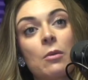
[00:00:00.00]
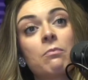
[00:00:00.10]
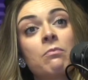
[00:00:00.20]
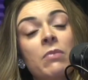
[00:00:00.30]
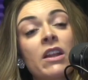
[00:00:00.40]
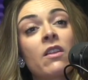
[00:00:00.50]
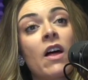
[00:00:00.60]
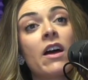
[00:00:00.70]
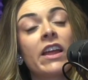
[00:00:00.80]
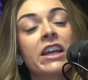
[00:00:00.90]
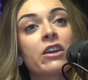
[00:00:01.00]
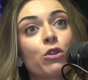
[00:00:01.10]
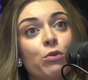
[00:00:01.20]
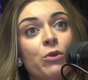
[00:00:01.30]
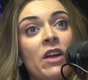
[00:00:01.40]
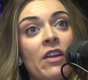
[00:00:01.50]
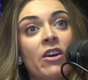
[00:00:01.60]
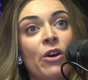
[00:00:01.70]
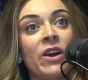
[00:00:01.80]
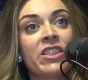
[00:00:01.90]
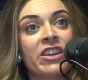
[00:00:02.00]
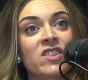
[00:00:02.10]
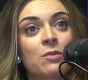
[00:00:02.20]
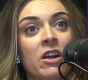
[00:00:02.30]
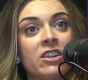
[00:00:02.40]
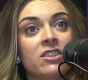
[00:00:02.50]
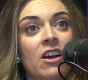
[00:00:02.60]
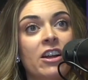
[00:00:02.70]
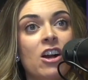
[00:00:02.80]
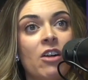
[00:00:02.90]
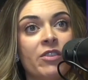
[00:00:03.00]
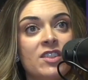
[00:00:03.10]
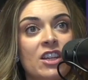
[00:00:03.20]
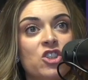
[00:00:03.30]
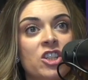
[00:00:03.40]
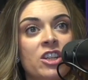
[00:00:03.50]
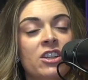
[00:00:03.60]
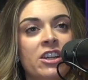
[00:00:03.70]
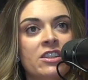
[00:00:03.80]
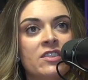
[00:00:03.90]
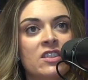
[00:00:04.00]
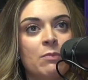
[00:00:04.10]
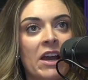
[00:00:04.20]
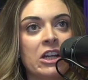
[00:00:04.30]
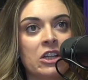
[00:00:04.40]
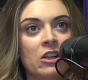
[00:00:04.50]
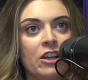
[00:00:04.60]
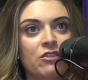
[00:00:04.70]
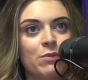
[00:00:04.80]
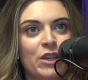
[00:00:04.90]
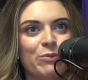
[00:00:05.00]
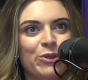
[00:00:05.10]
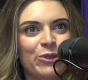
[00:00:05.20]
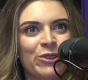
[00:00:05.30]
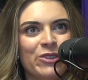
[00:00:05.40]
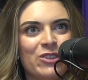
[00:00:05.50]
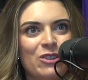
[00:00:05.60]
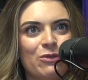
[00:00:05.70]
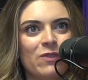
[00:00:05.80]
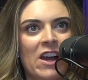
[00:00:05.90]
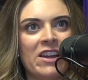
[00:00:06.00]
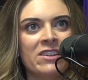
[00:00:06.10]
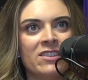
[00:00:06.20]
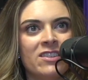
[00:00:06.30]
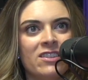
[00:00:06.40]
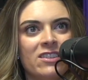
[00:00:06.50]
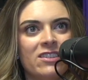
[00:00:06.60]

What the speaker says: But a lot, like through that though, I think it sparked a lot of conversation and inspired a lot of people to find